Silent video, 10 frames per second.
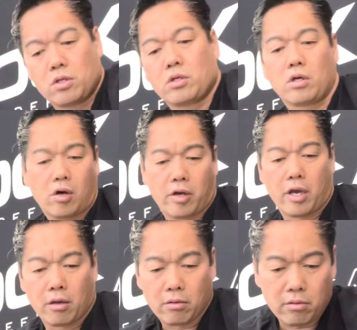Oh
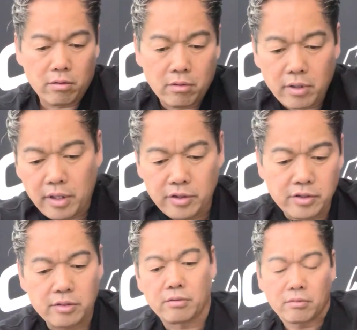yeah,
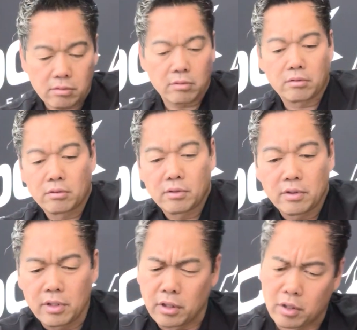that's
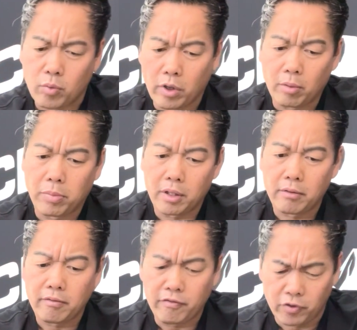a little weird, but
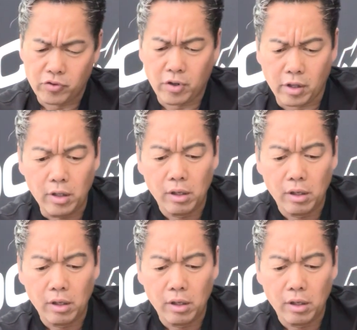feels good.